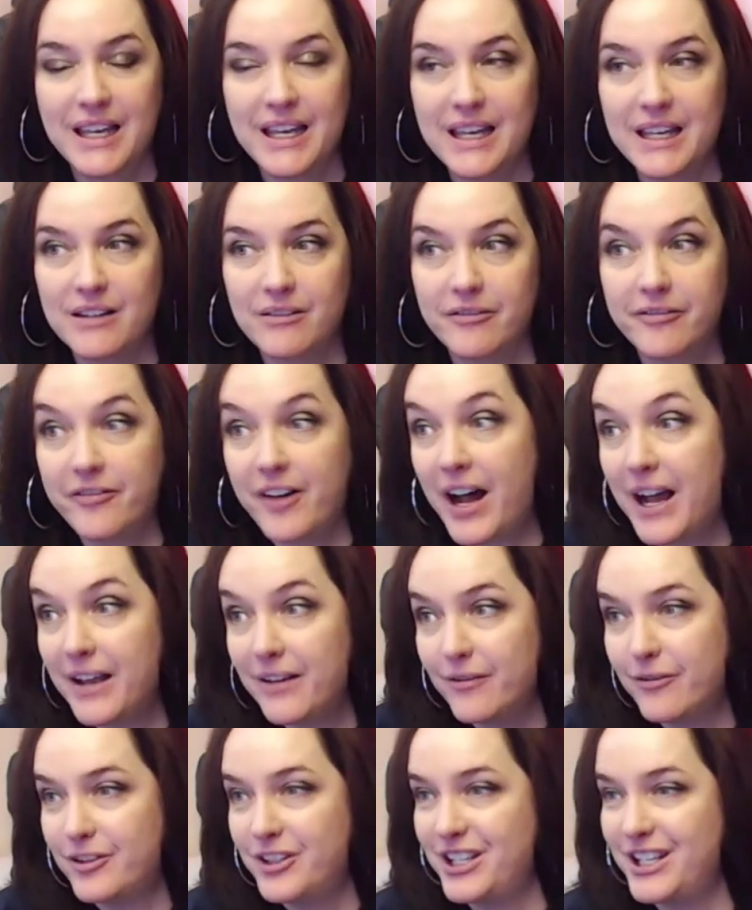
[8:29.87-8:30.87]
in
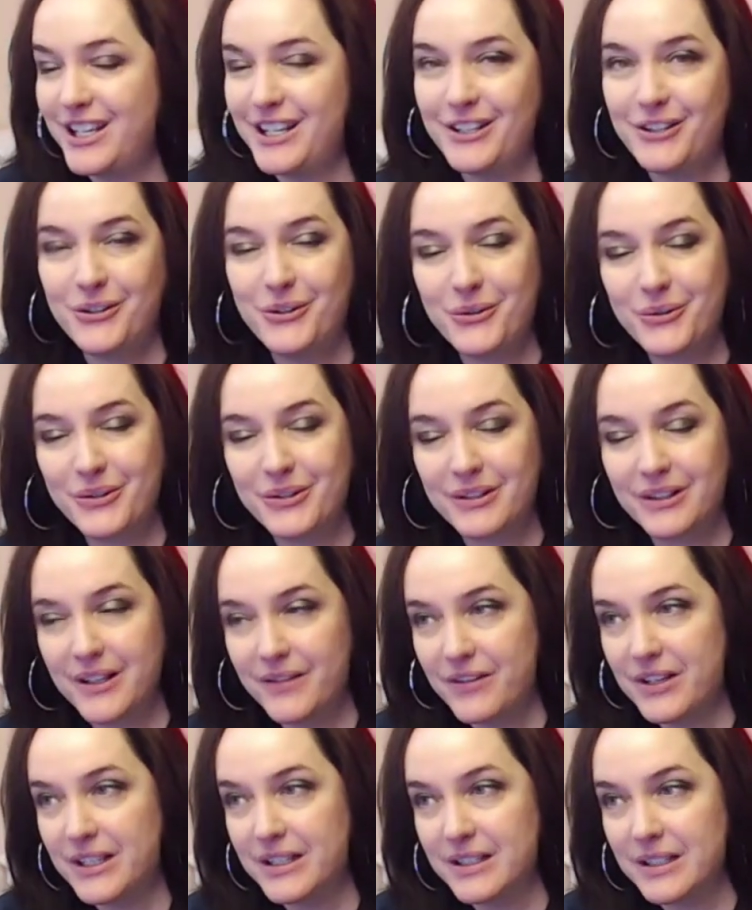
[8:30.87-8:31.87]
5D who's
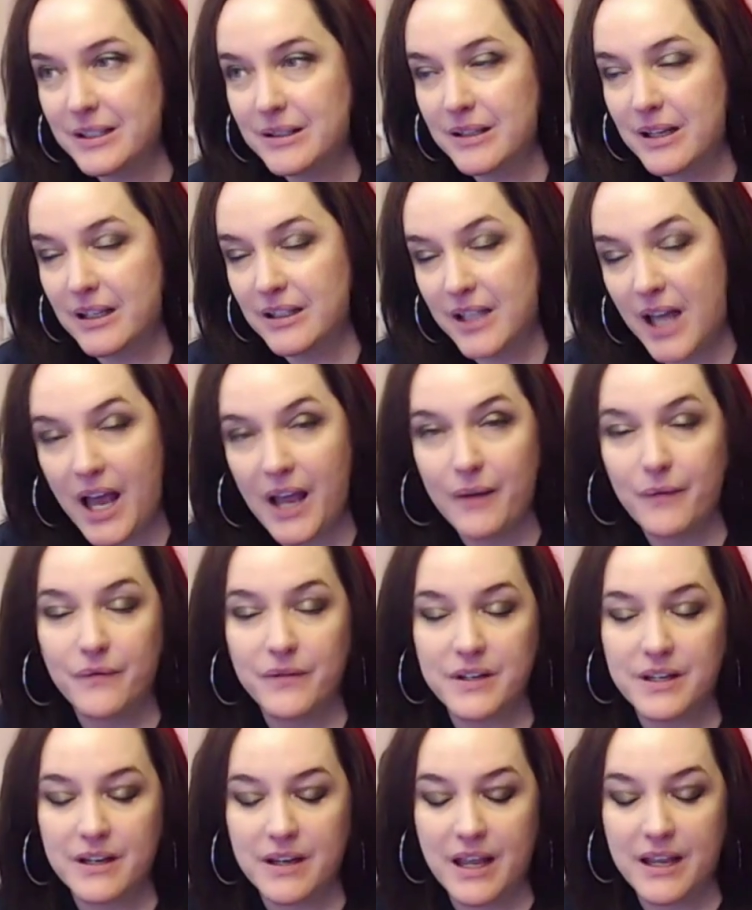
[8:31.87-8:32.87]
living a
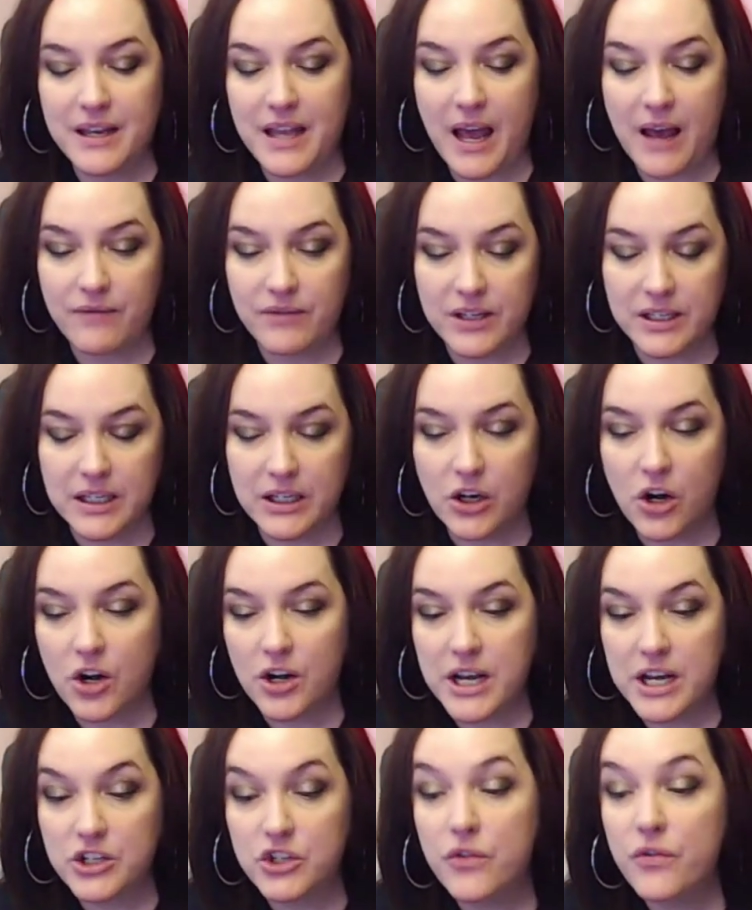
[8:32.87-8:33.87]
life and having an
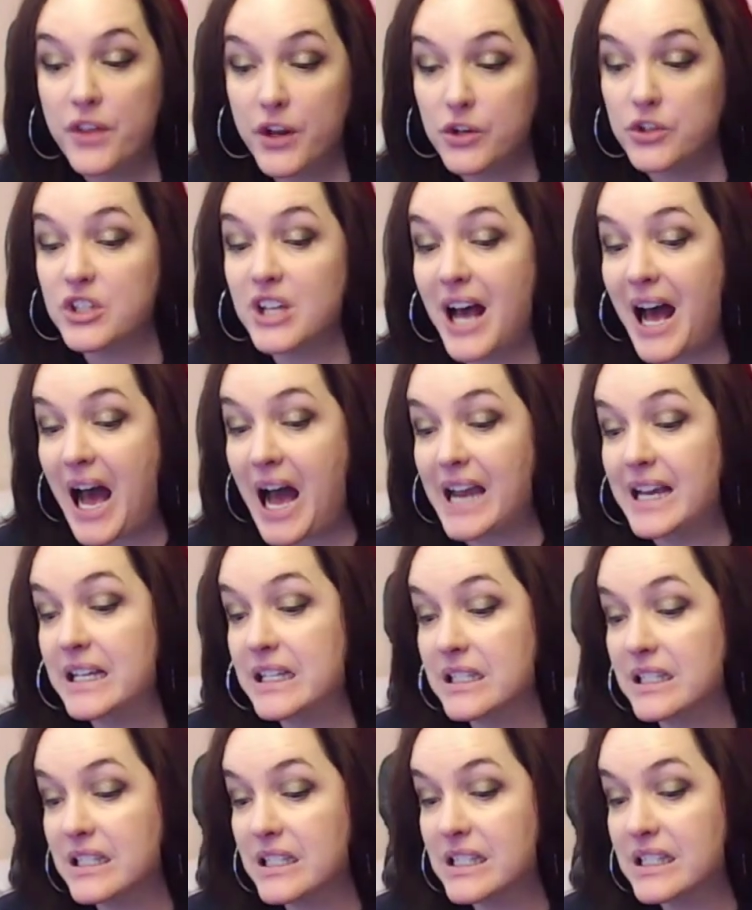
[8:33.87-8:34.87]
incarnation, there's a
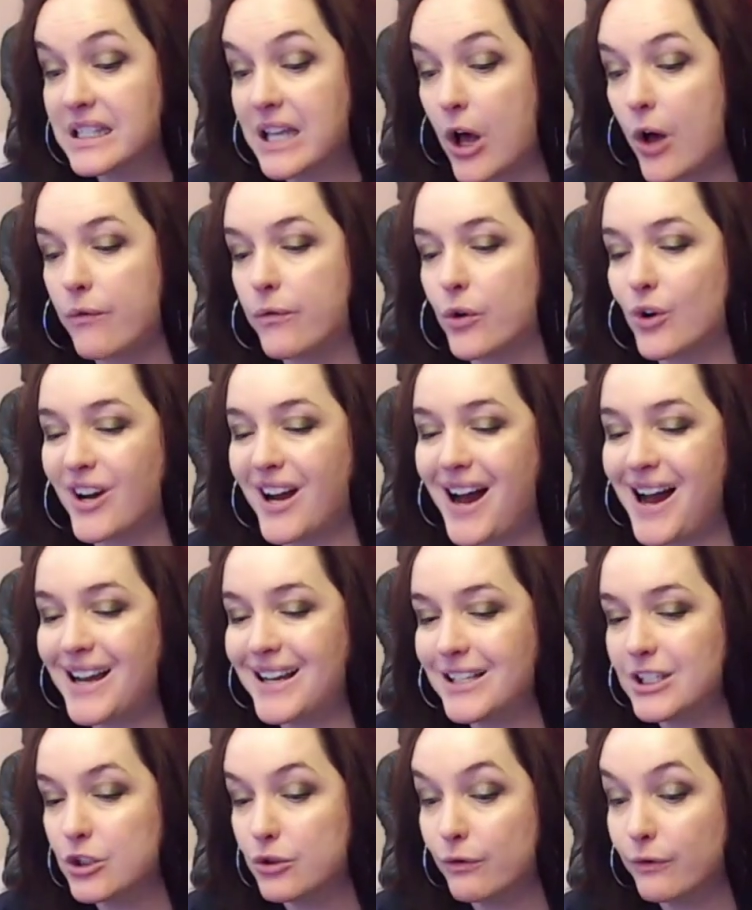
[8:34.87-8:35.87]
highest self or a
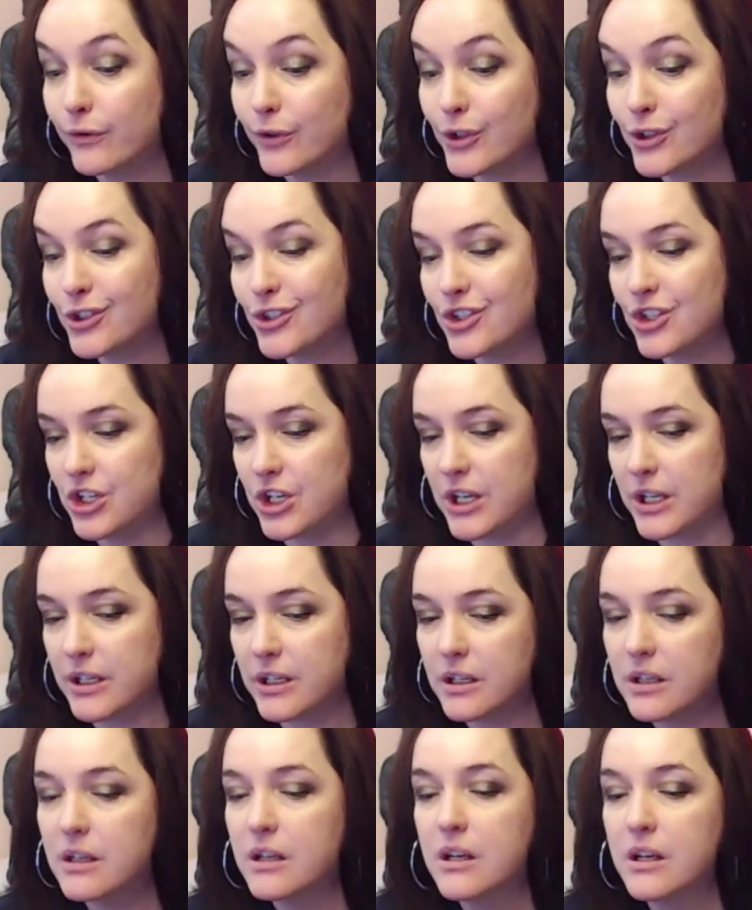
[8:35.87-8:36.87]
highest
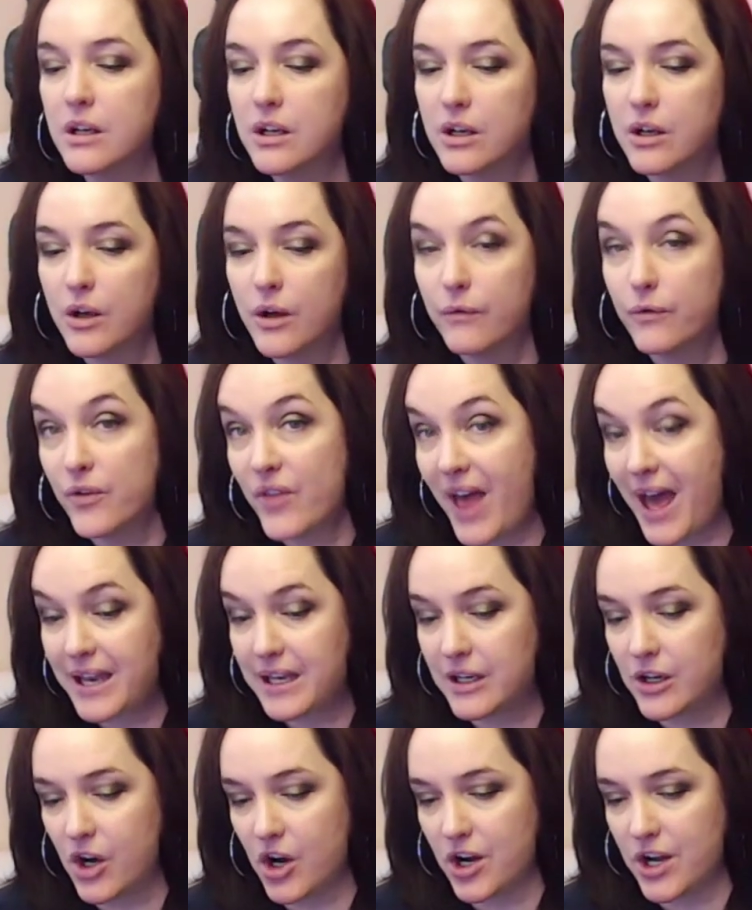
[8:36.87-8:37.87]
version for that
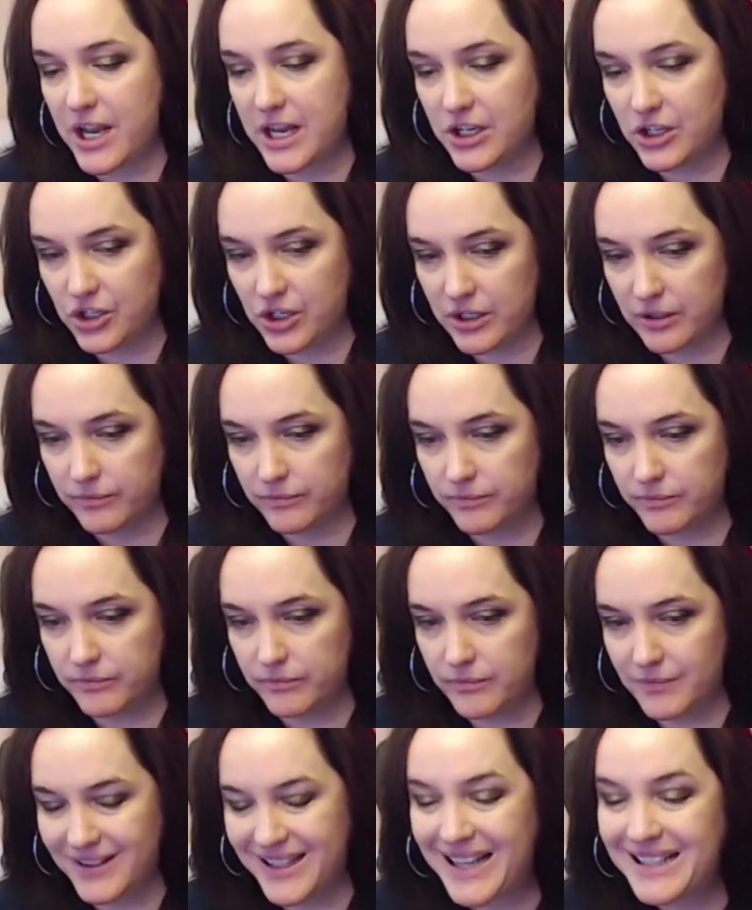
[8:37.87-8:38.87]
incarnation.
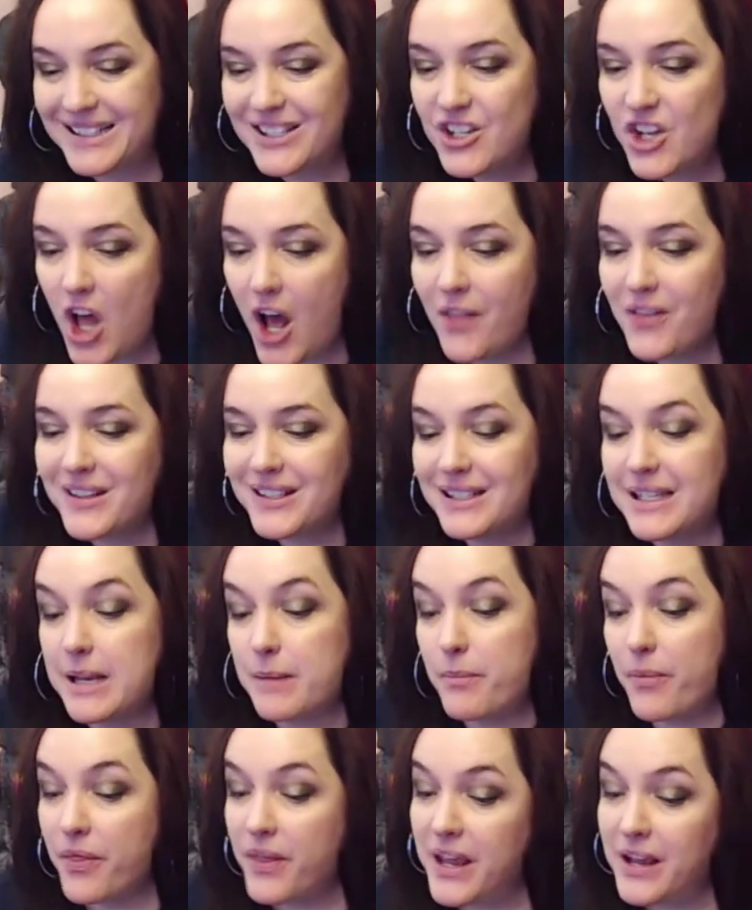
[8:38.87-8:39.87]
That's not the
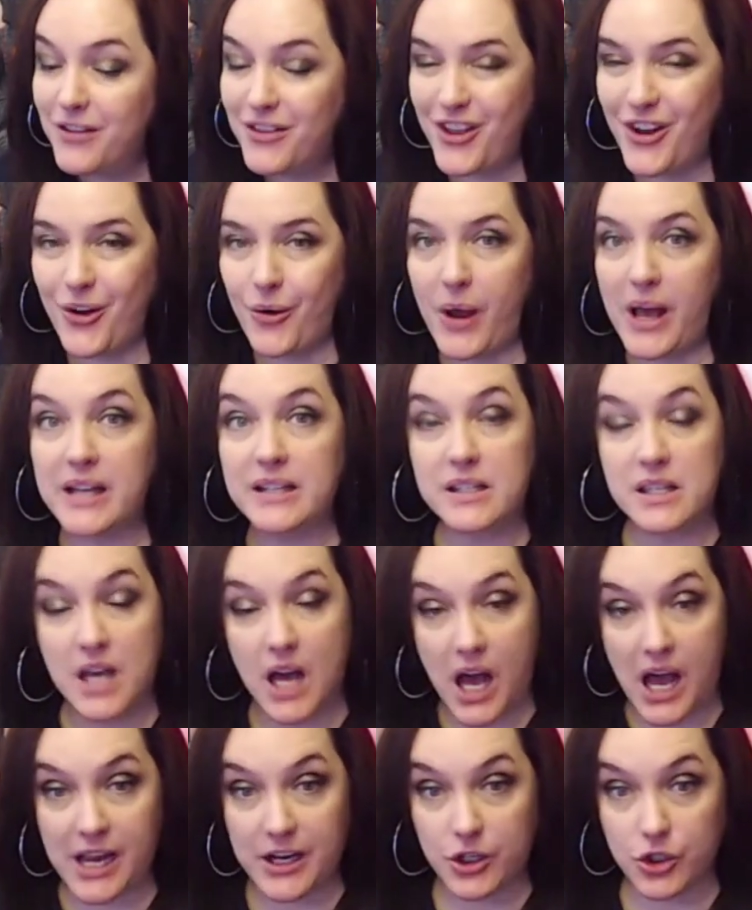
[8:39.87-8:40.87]
same thing, though, as
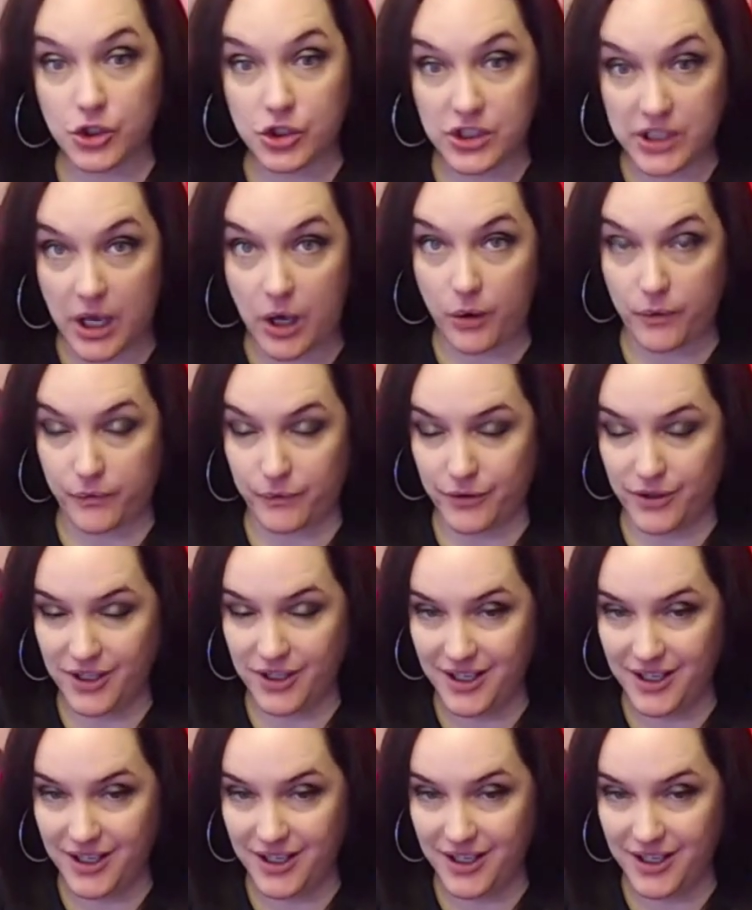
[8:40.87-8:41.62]
the higher self.